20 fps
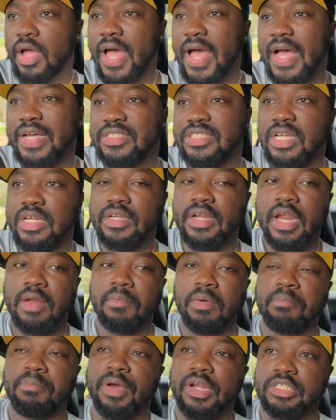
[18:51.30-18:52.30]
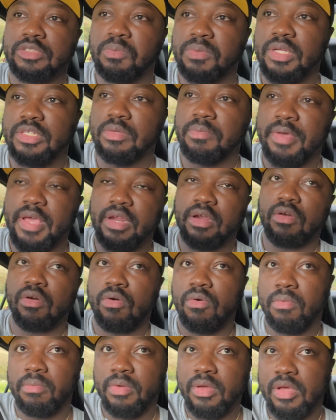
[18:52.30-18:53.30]
Uh, I'm standing at my buddy's place. I'm
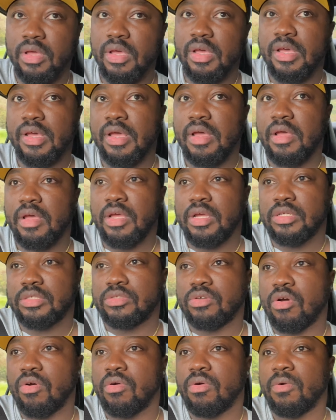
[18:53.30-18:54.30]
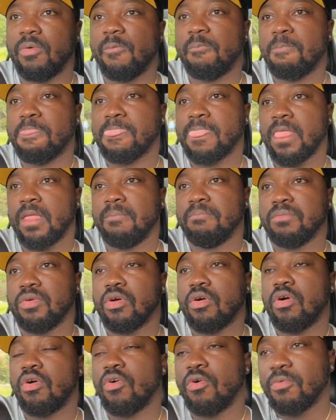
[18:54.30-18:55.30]
heading home so
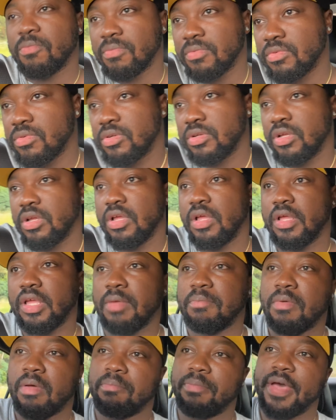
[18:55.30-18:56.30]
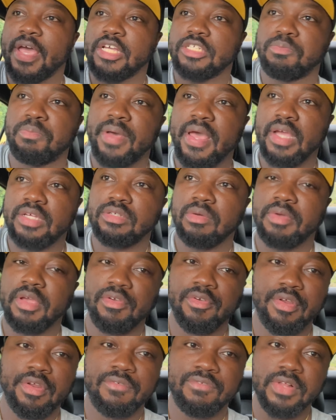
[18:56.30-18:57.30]
go home, get my bags packed. So
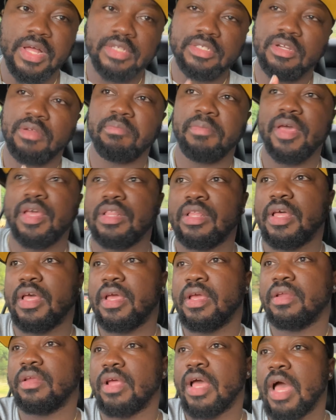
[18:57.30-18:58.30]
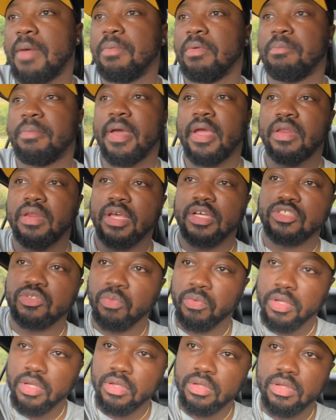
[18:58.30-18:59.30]
I'm getting ready to fly to the mainland. I'll be back
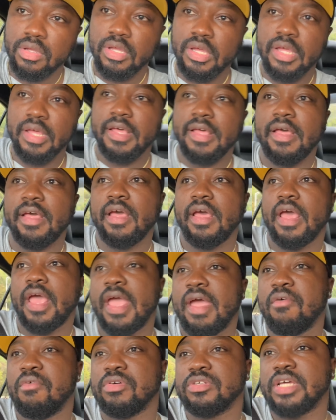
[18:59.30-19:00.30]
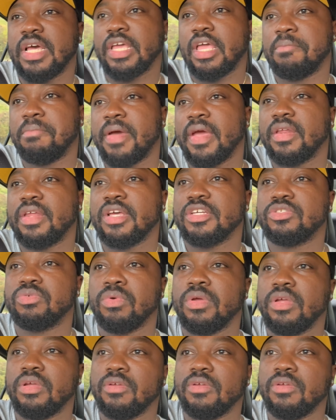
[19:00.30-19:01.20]
next week. And once I get back next